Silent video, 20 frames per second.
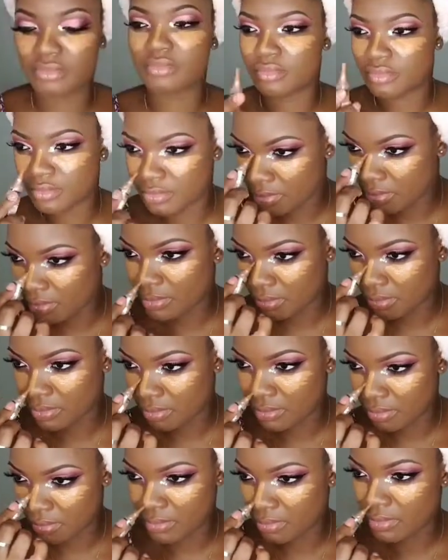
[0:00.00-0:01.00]
I'm going
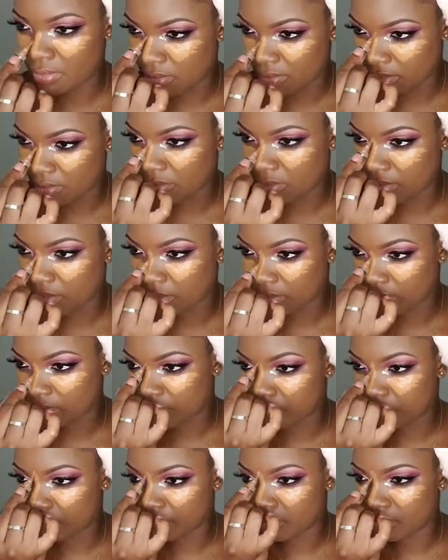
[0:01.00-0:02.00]
ham
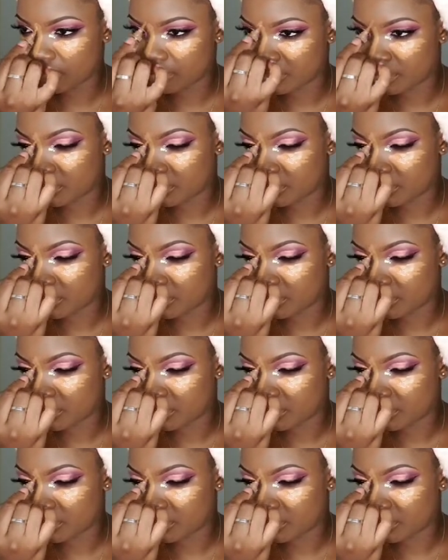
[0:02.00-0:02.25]
on that